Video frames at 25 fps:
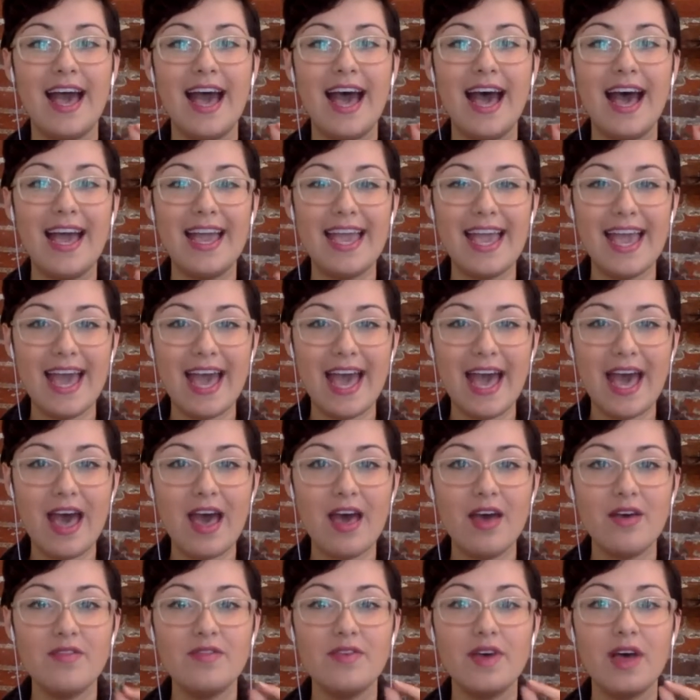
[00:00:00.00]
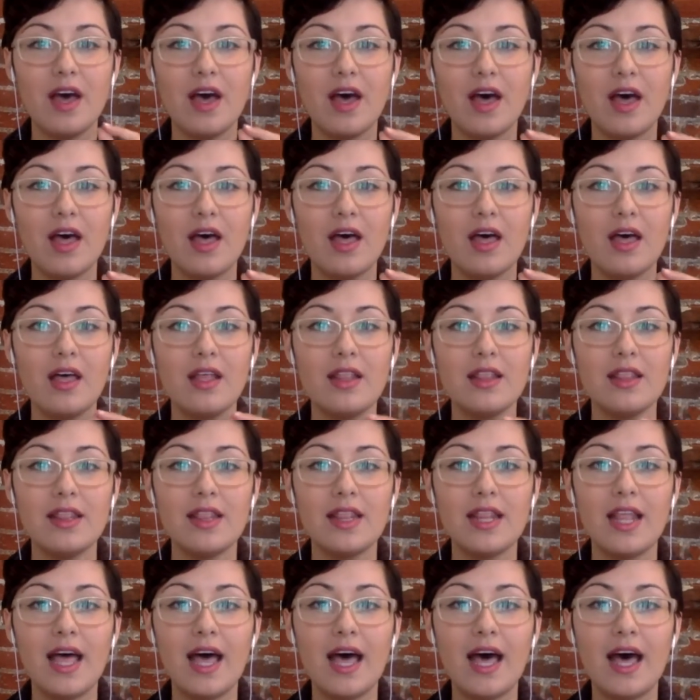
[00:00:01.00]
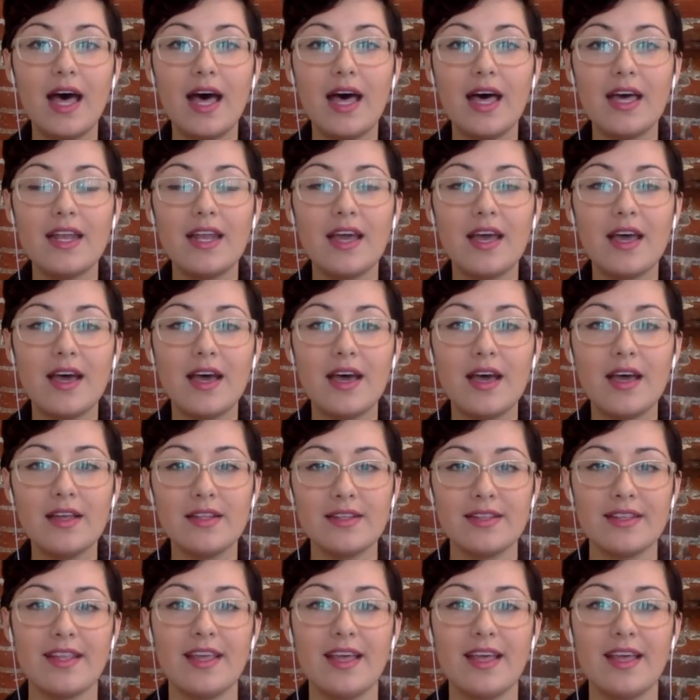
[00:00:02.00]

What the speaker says: I have a lot of